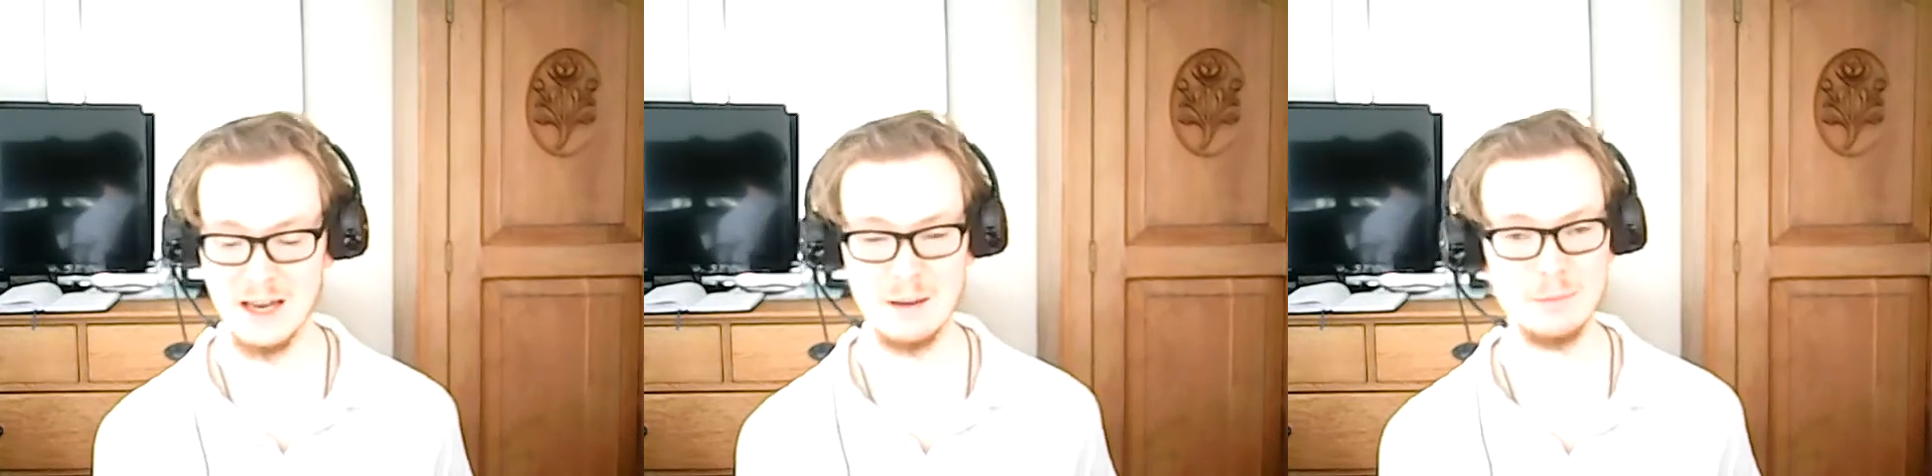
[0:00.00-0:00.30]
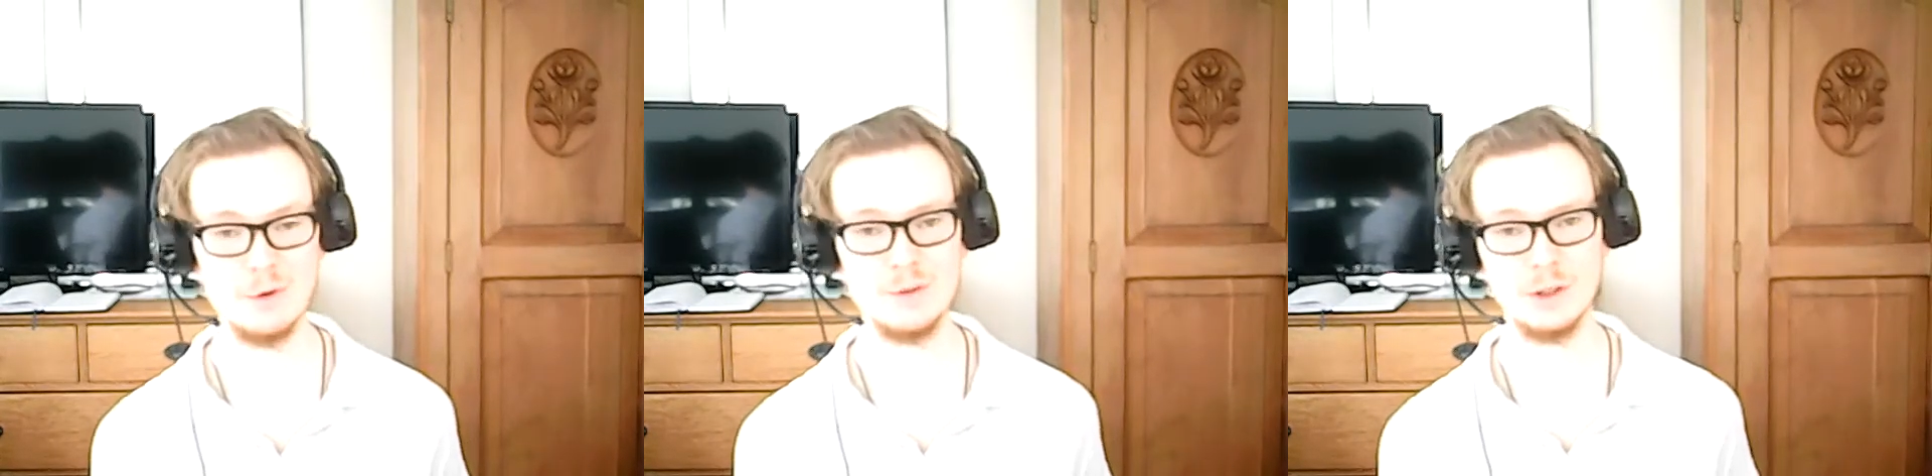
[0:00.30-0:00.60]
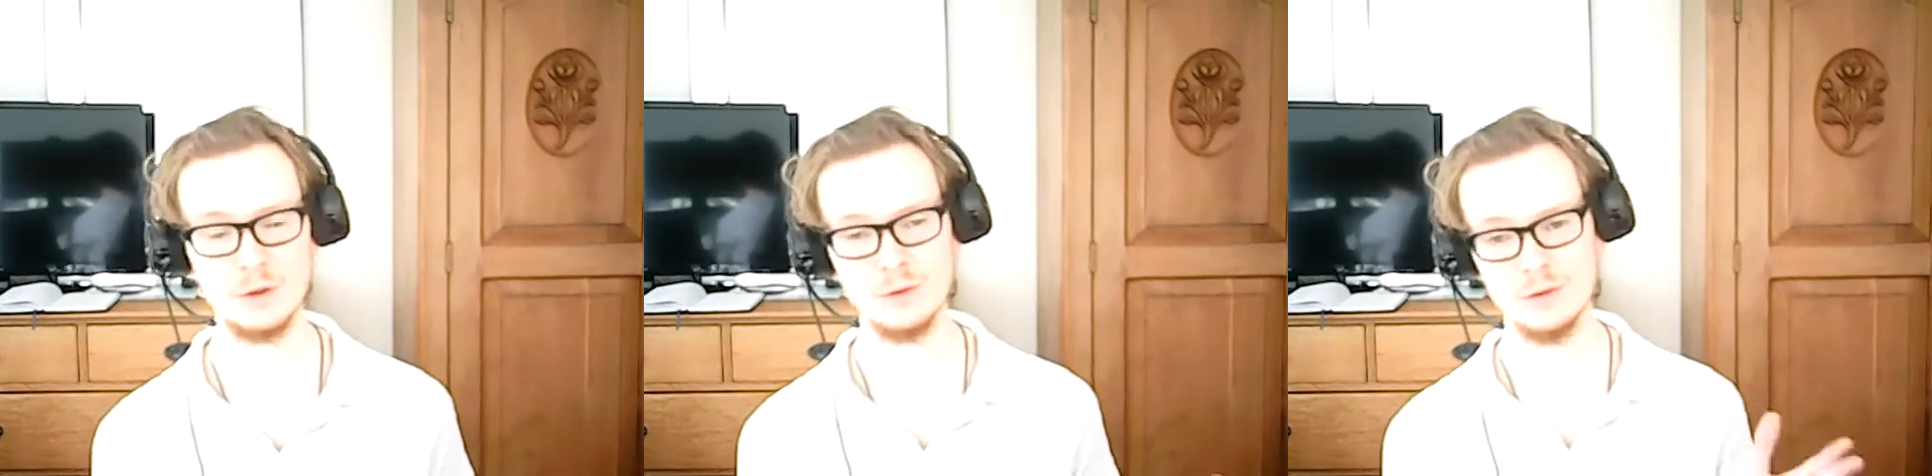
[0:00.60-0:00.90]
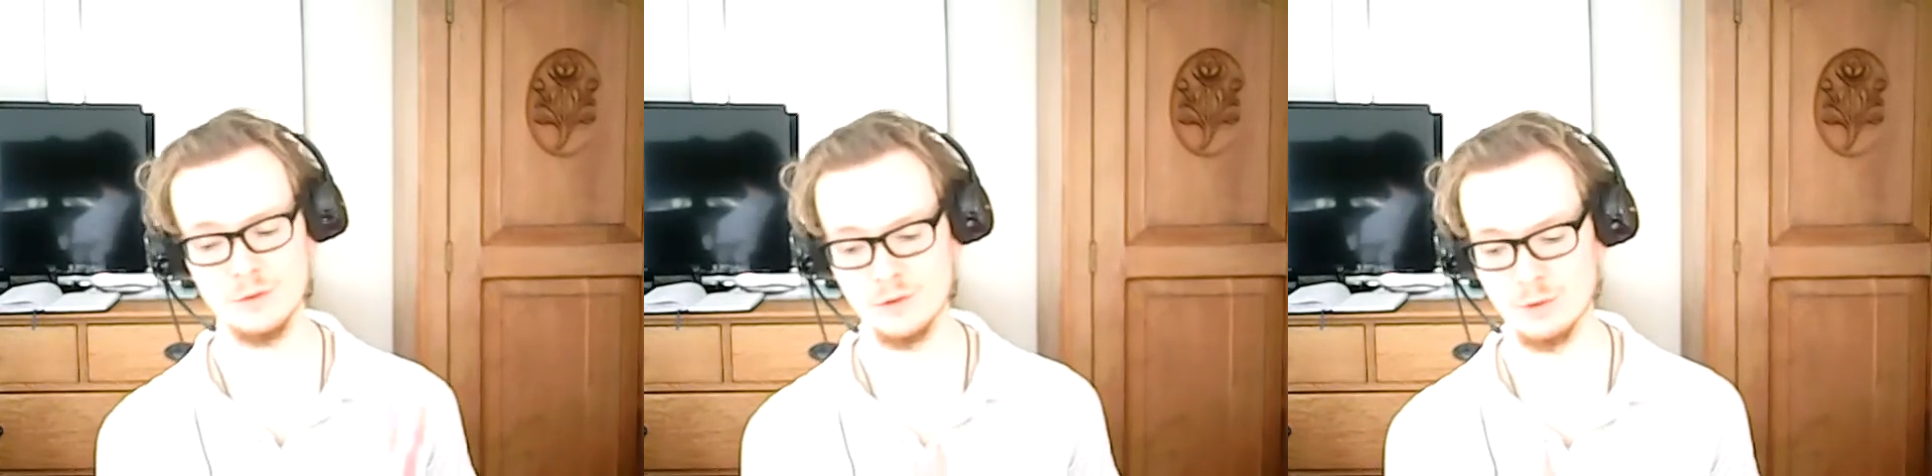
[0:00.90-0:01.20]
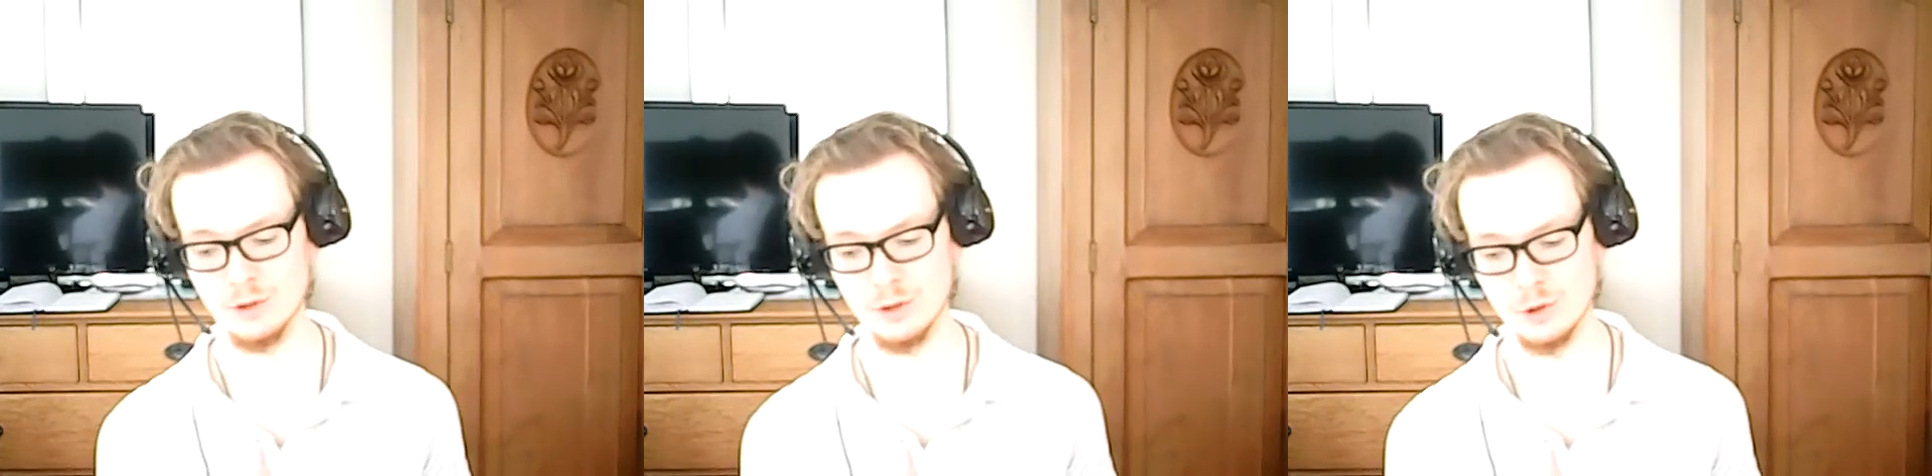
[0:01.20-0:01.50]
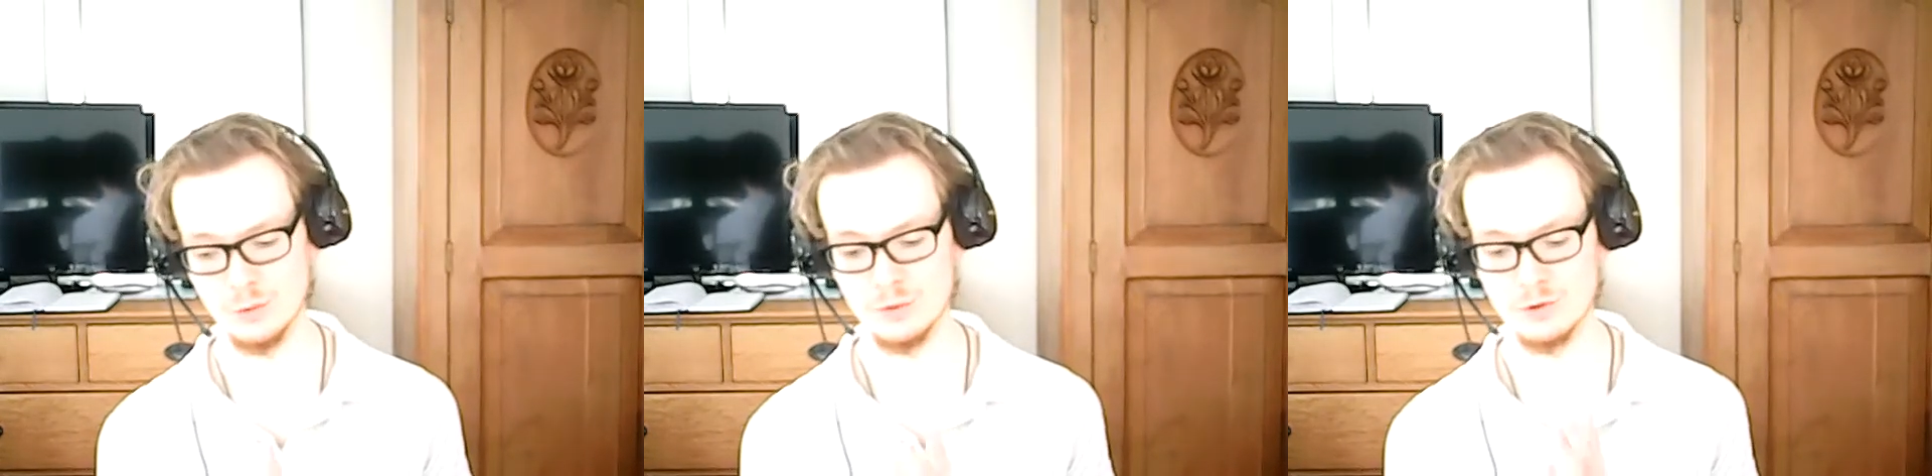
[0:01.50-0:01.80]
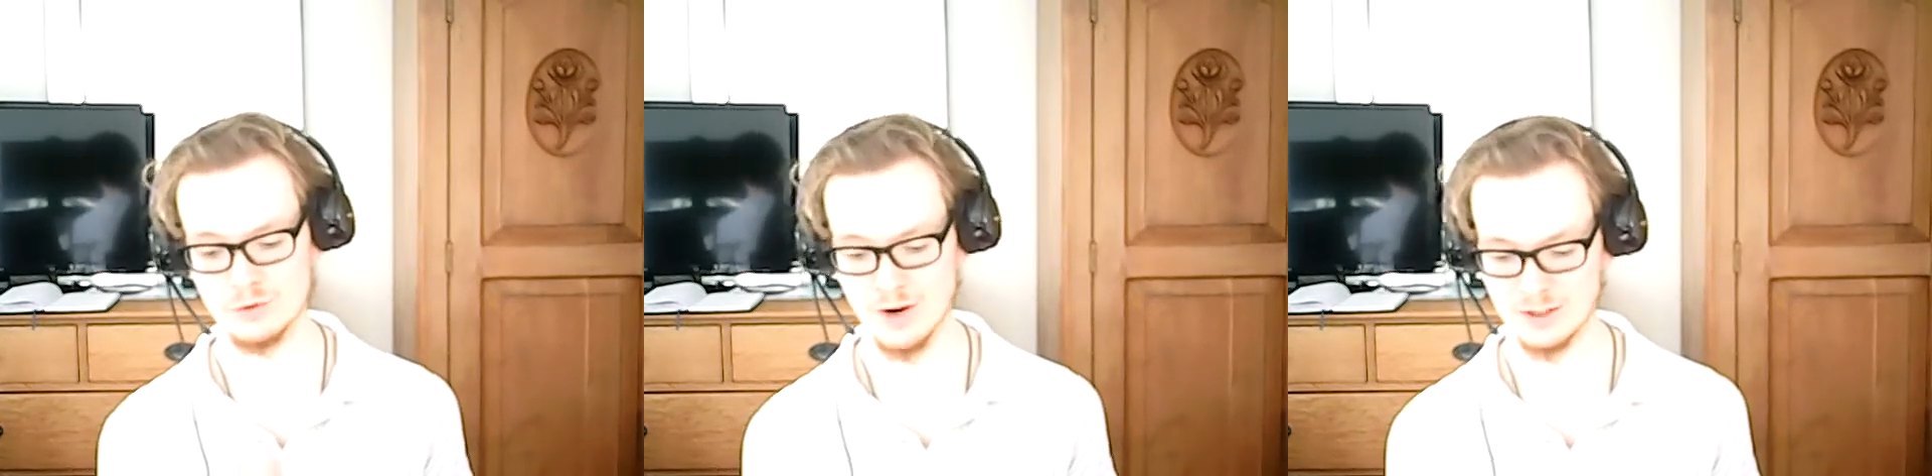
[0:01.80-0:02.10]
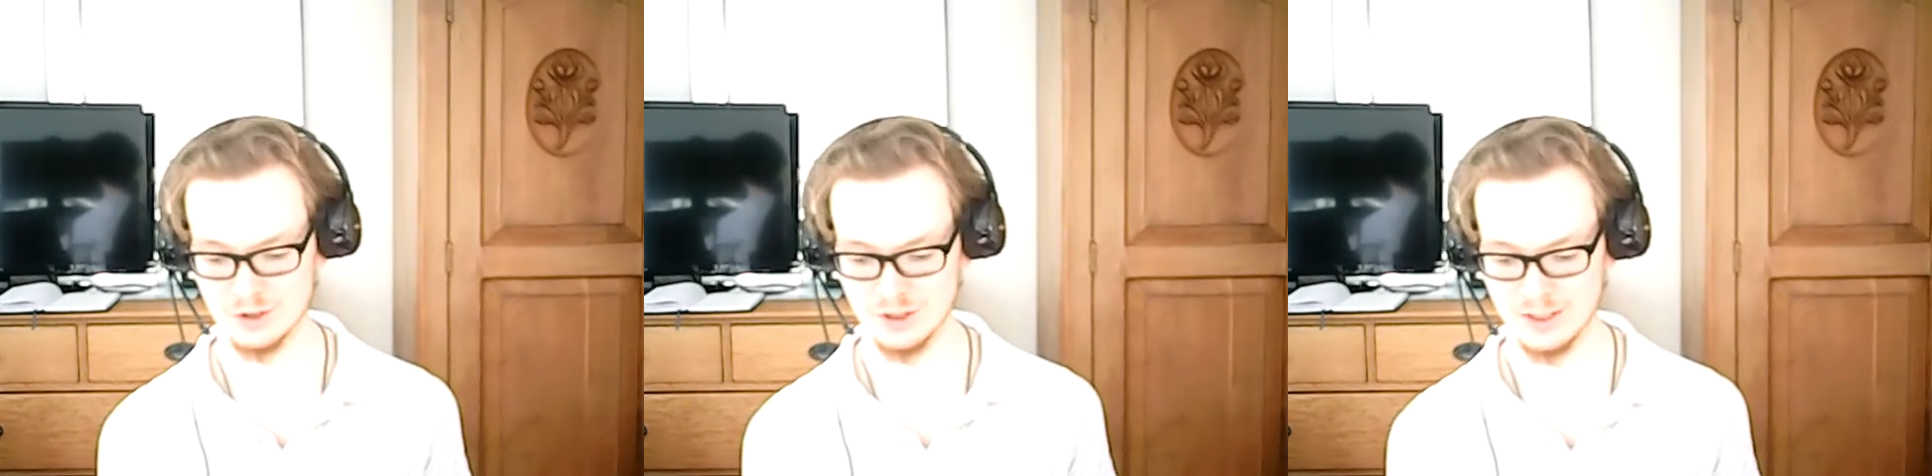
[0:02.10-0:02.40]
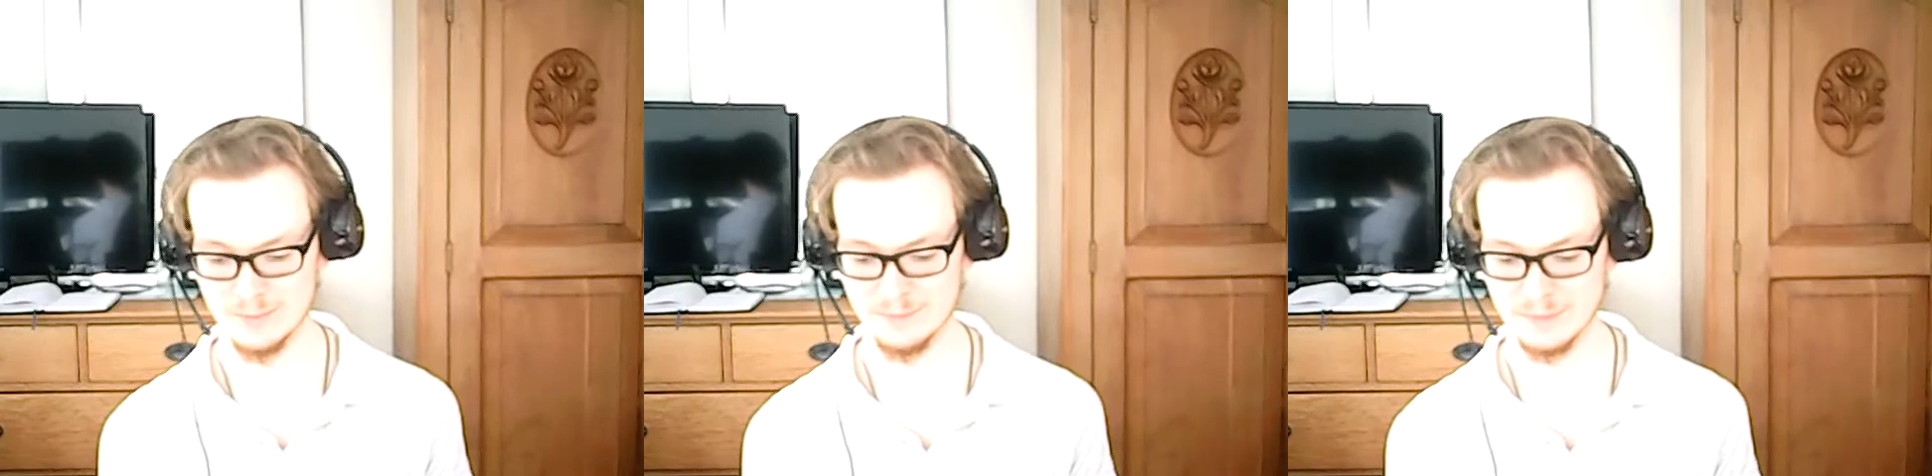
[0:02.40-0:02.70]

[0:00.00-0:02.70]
and moving on to a new strategy.